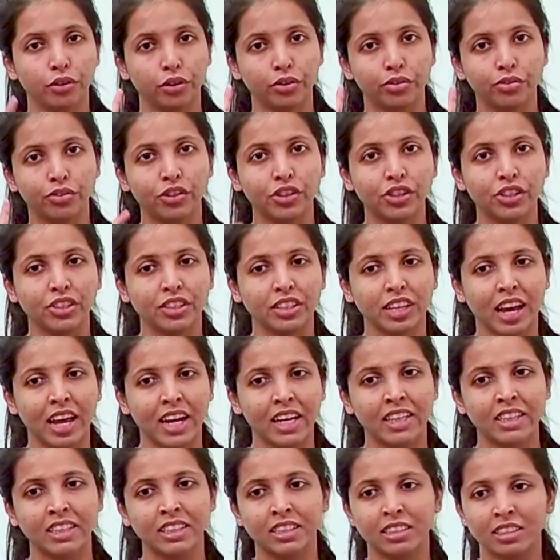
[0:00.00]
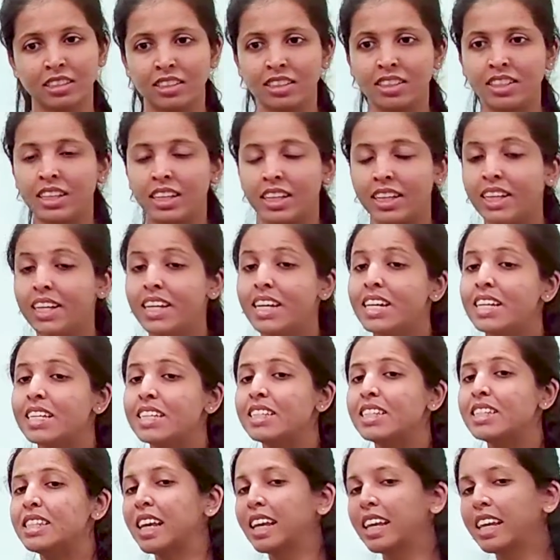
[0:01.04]
First characteristic.
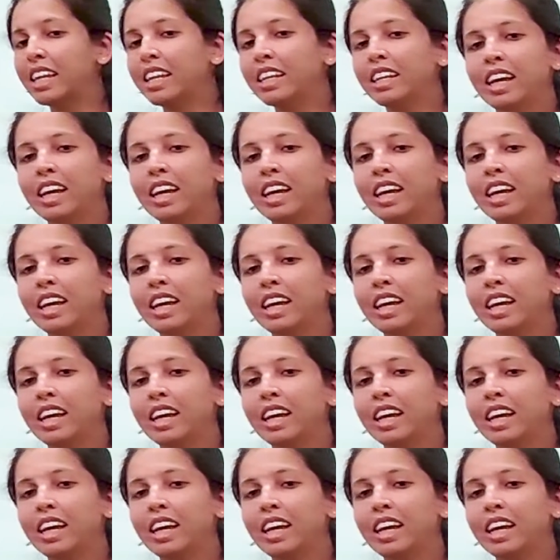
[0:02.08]
Second